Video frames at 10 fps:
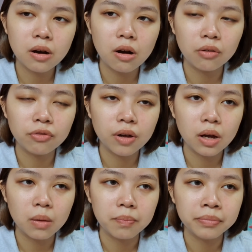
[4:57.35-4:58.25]
of
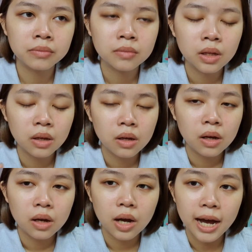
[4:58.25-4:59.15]

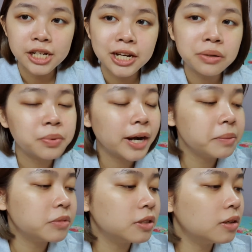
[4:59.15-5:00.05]
eyeshadow
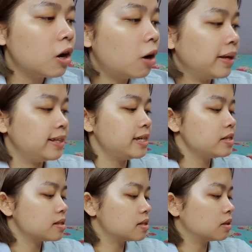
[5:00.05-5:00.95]
primer on my lids.